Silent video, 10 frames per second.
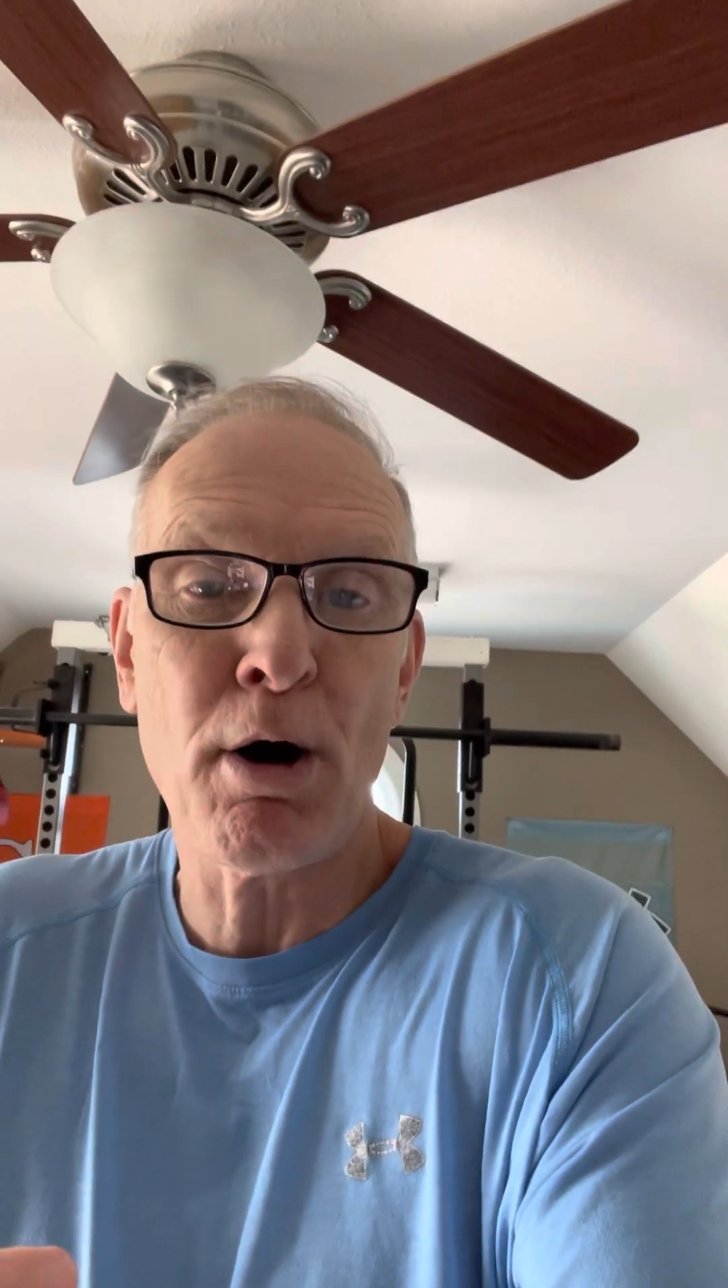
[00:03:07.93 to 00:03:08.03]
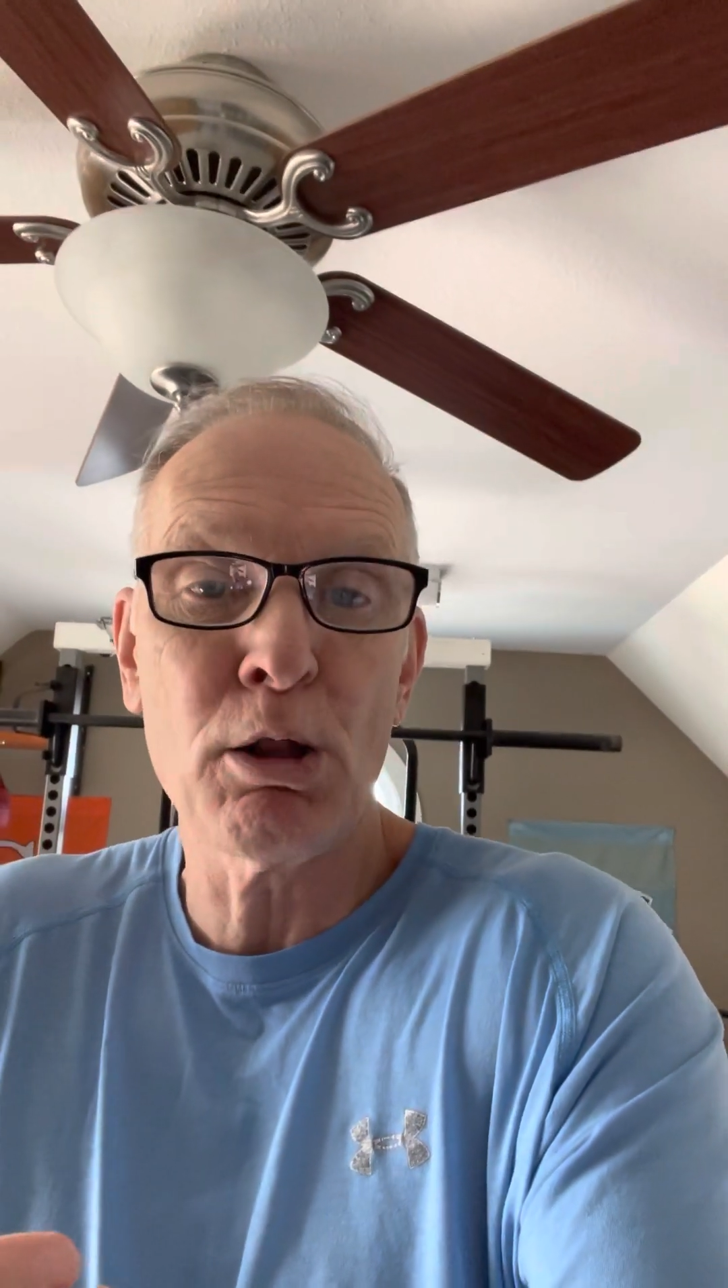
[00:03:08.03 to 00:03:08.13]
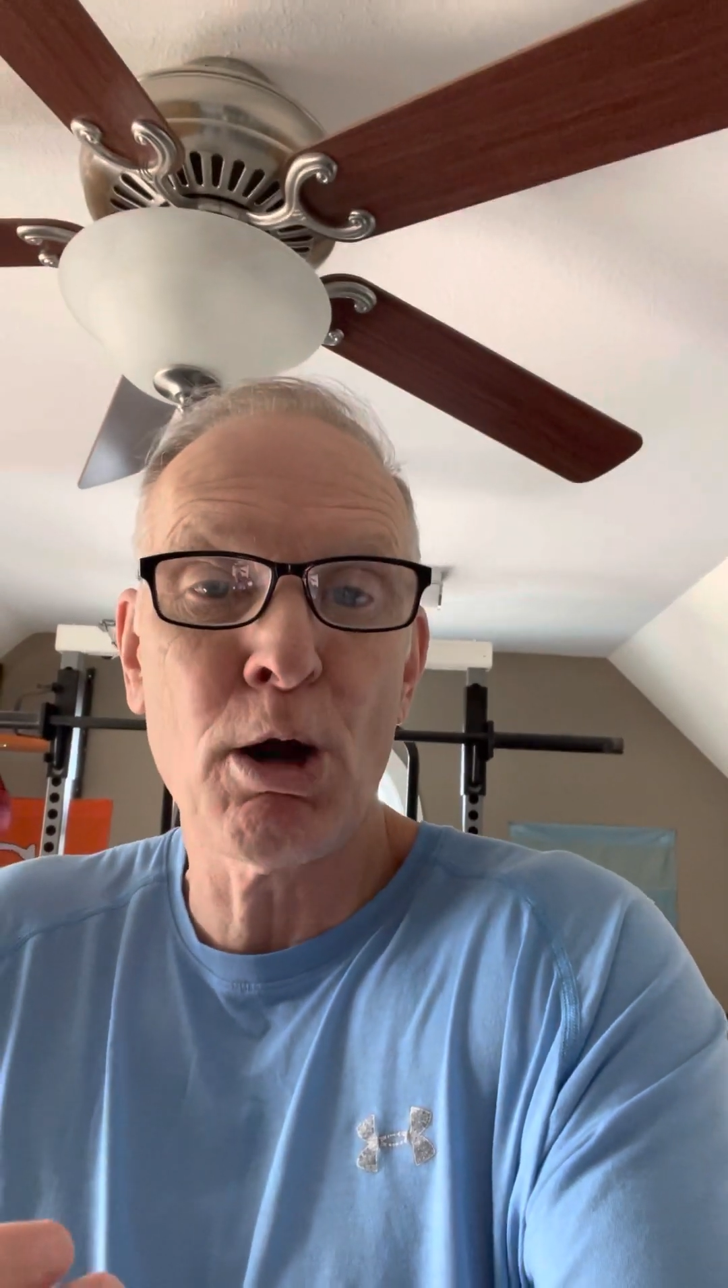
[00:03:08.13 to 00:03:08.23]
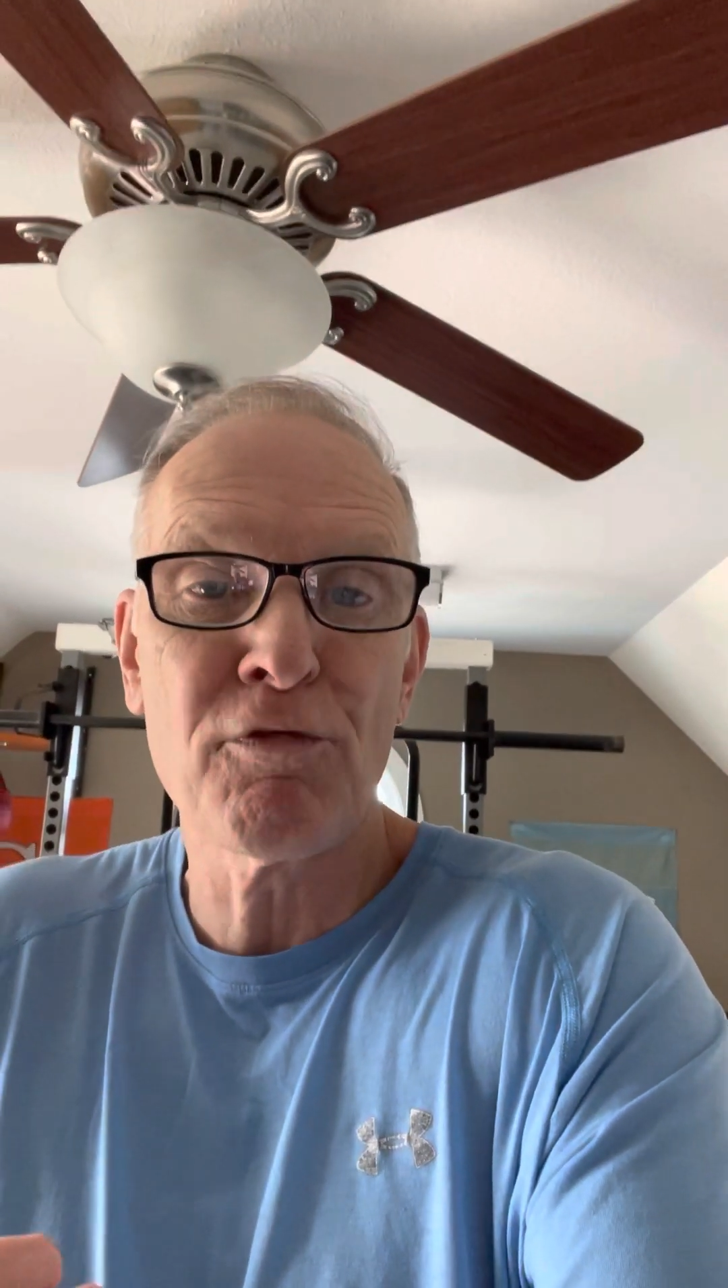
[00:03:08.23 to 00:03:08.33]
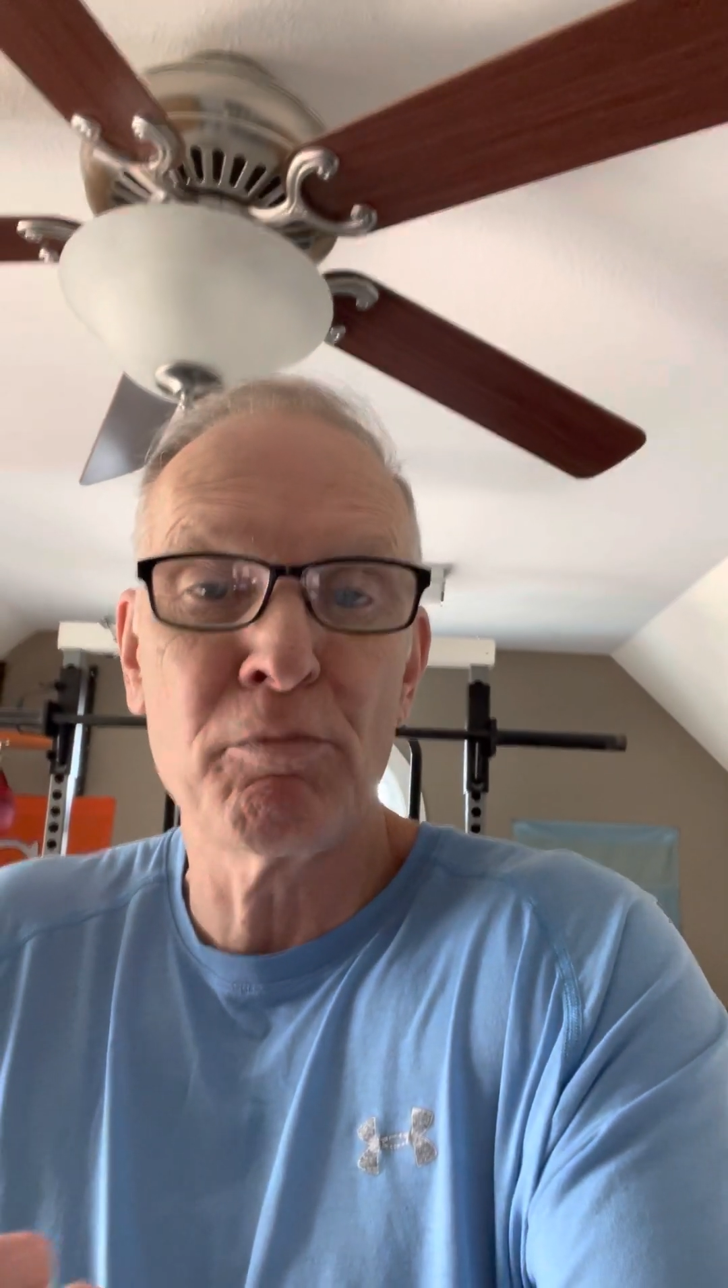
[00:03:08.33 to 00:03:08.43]

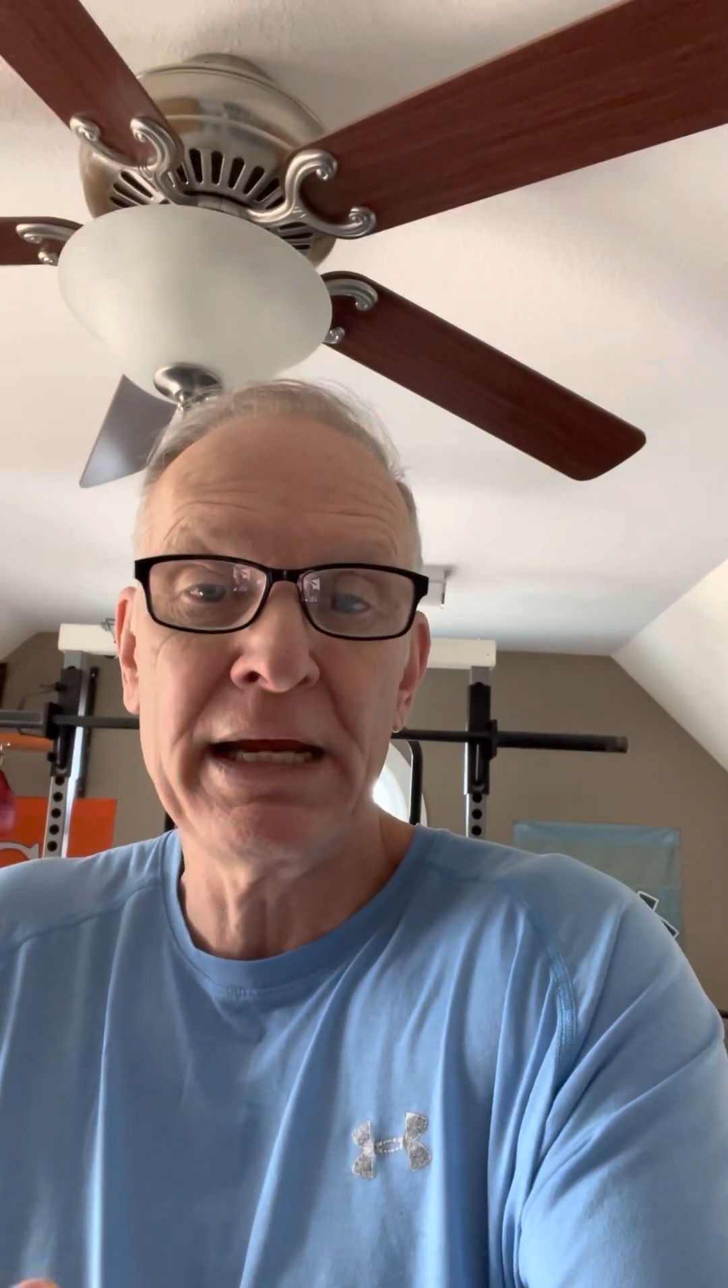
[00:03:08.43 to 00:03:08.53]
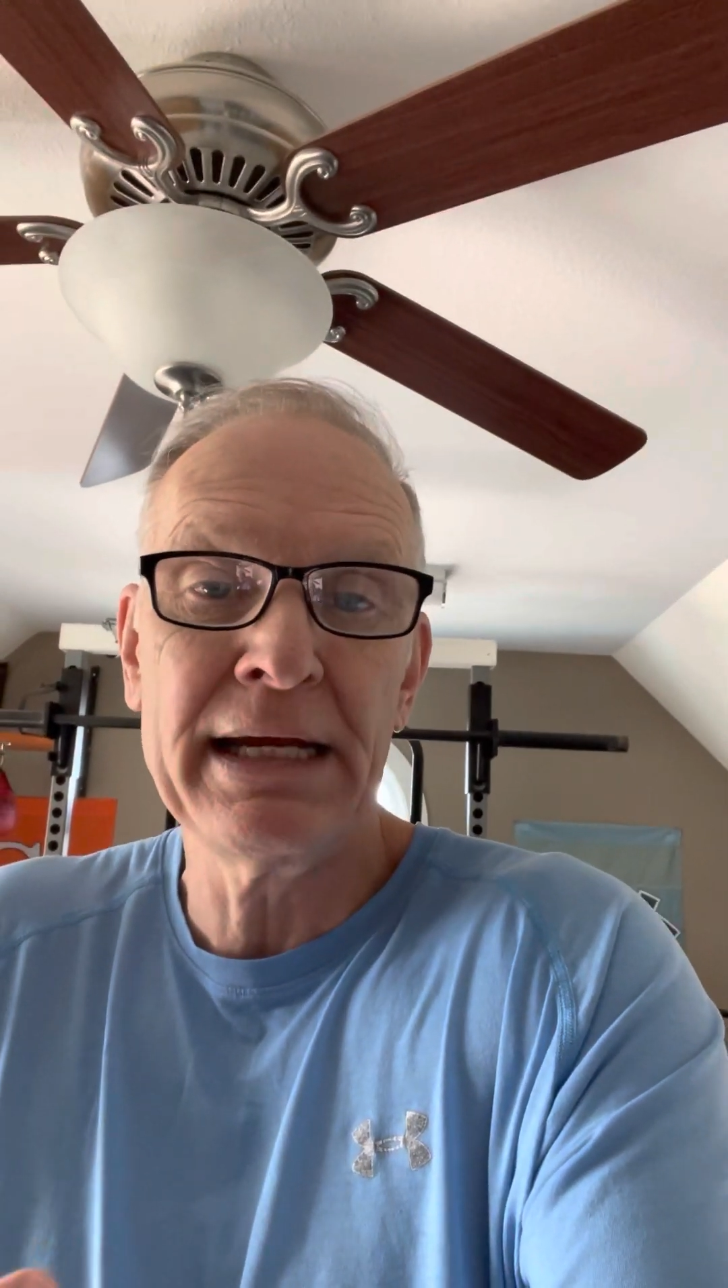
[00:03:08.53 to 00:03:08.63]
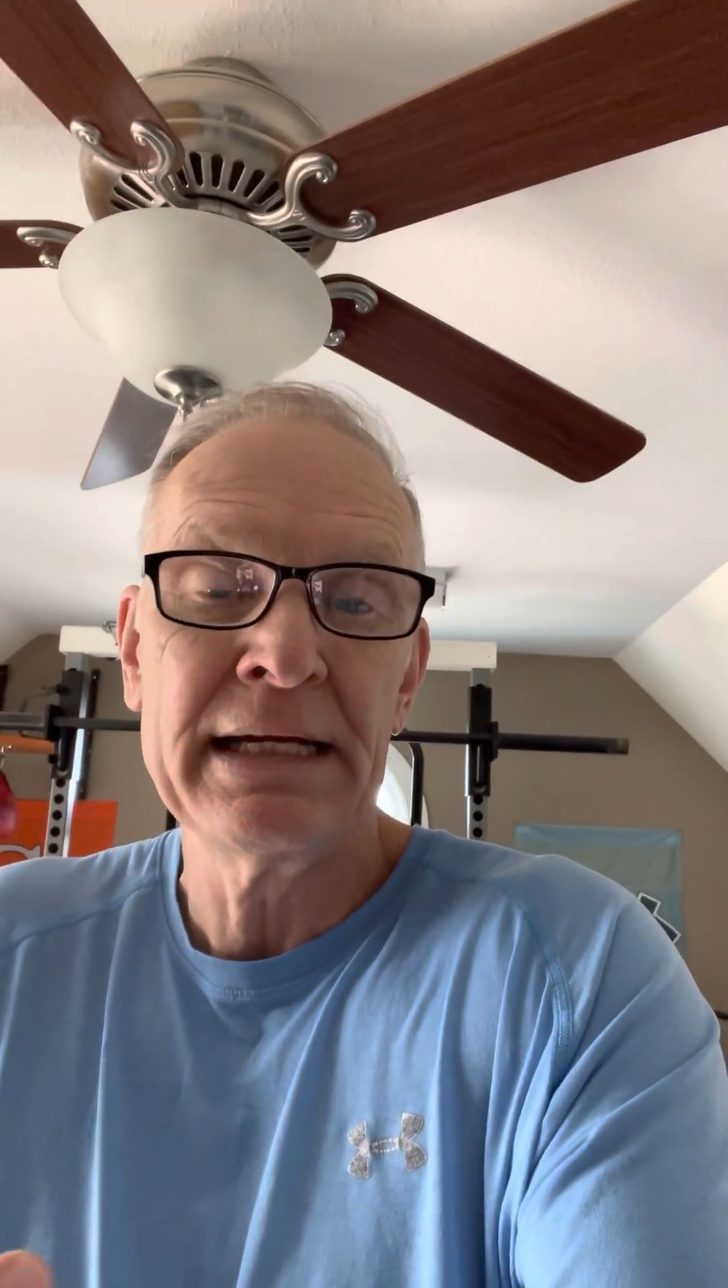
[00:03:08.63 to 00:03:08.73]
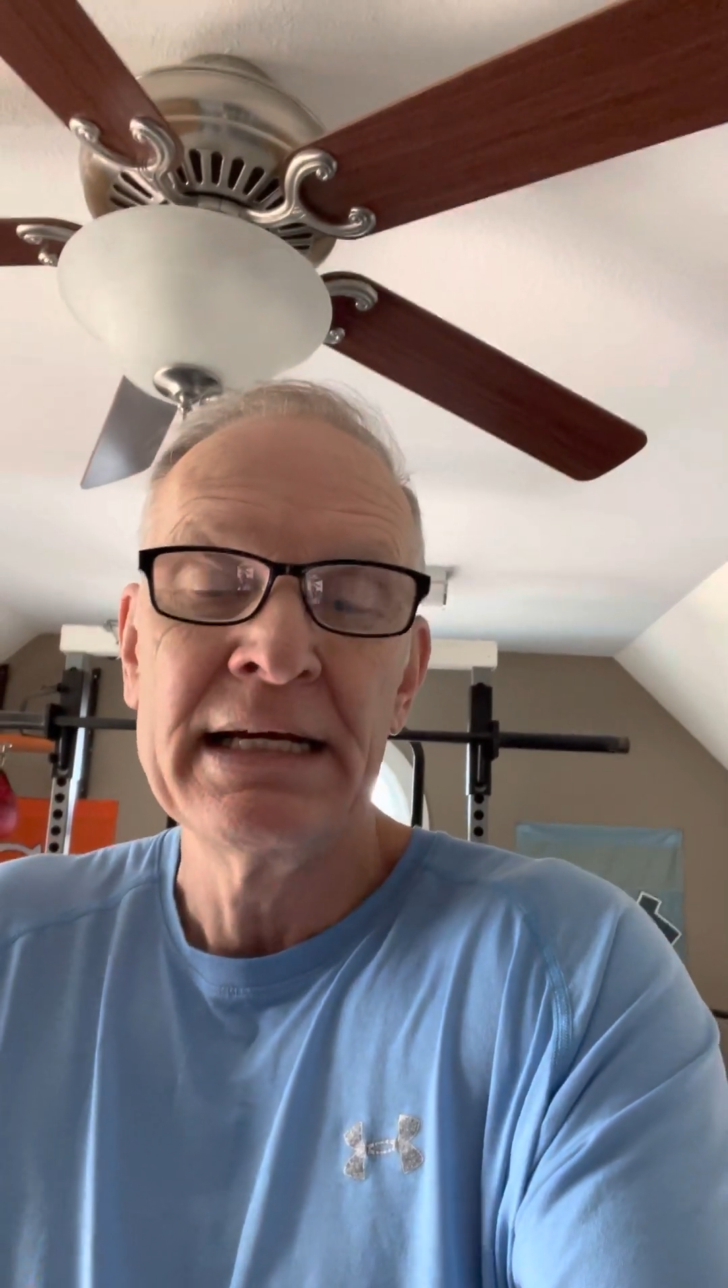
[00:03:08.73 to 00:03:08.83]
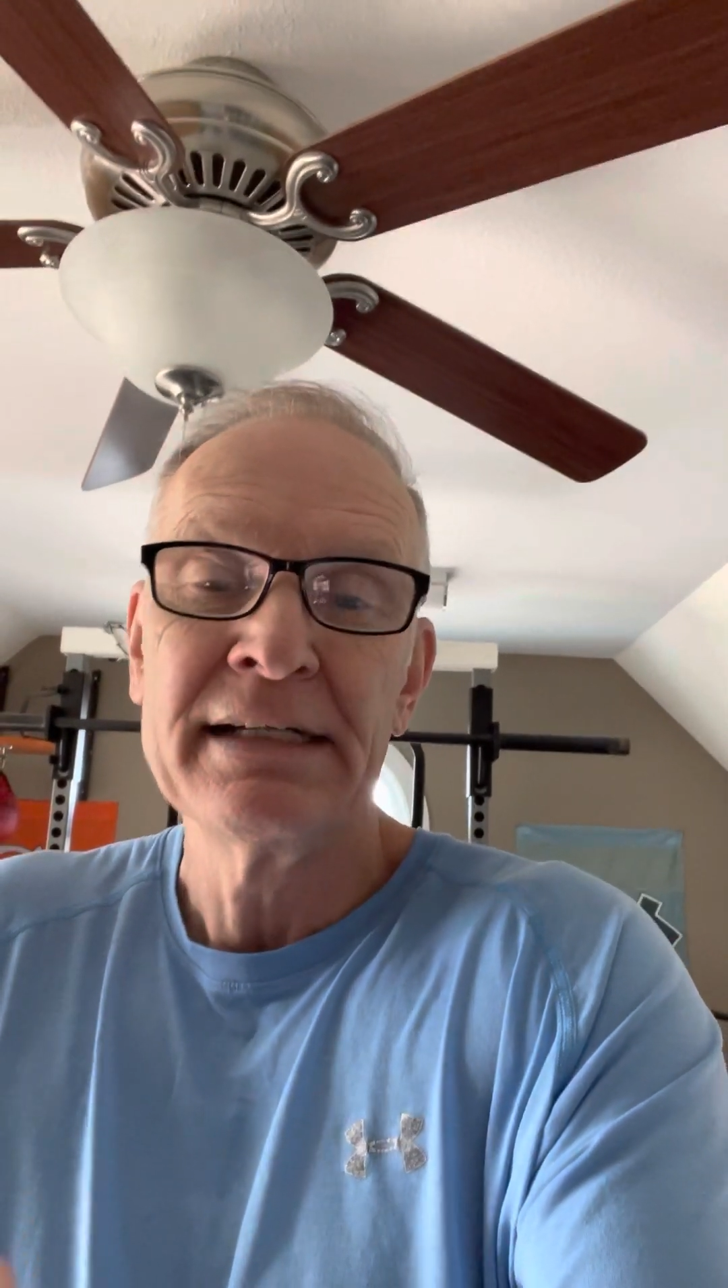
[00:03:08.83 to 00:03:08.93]
all over
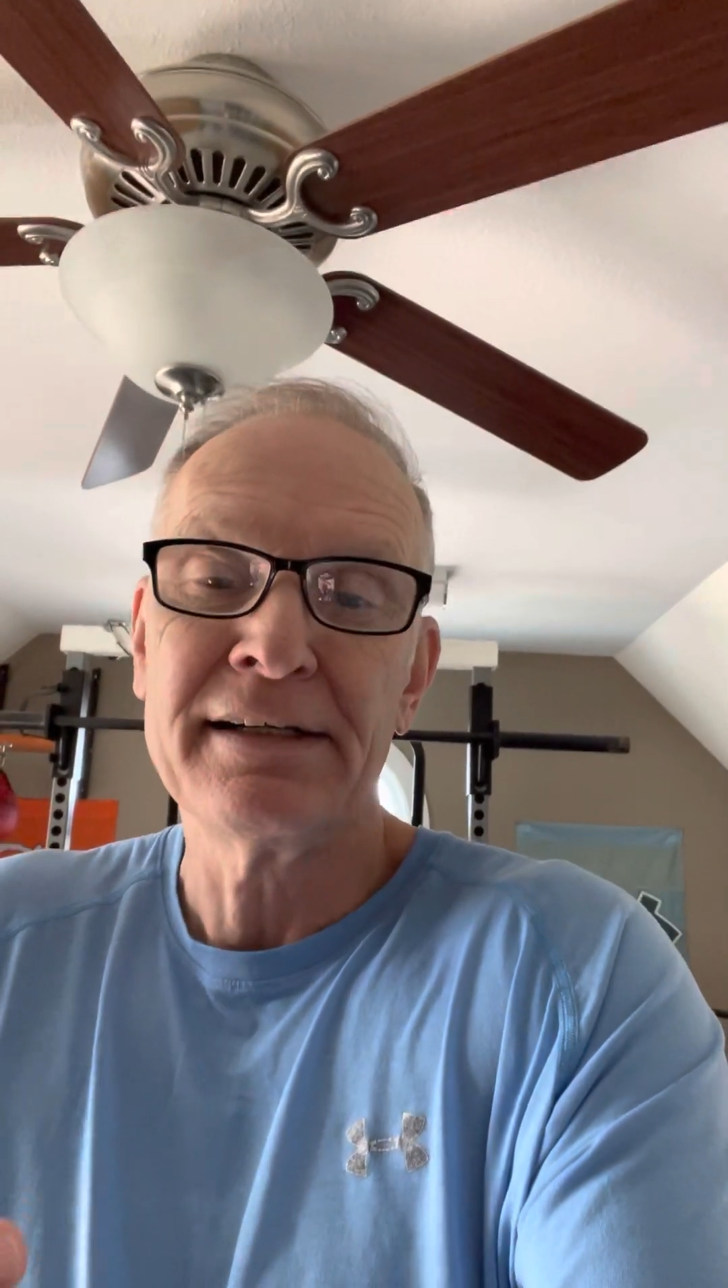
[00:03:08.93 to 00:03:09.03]
me,